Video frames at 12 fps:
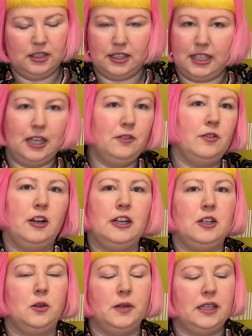Again, very
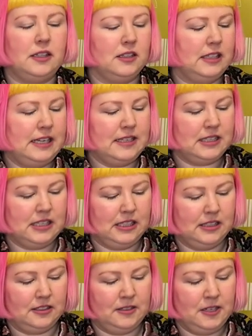quick and easy.
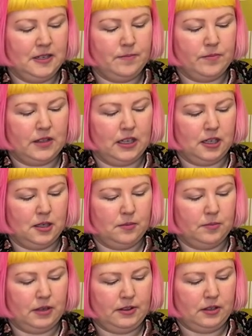And
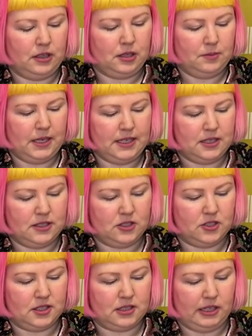um, I think the pieces are
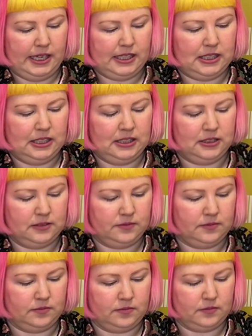just like,
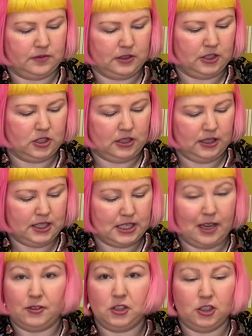actually, let's
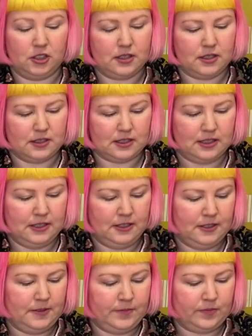have a look. Cause
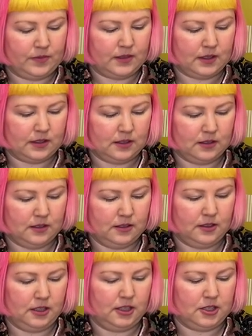I
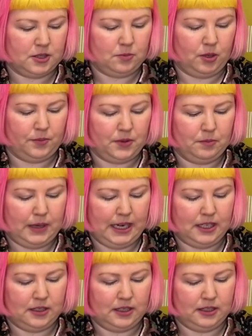think I just popped them
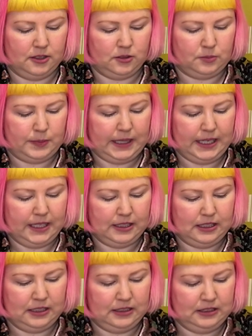back in their little bag.
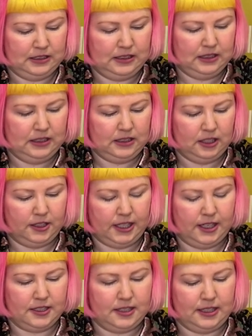Oh
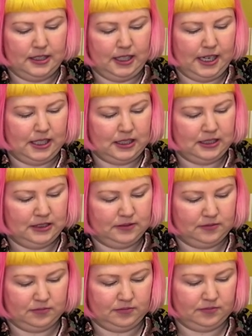yeah, so they're like
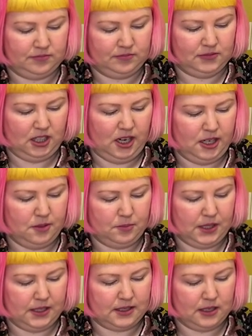kind of
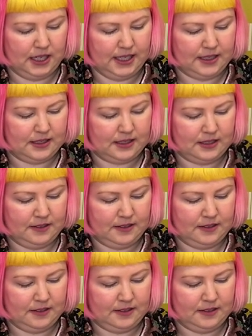big size.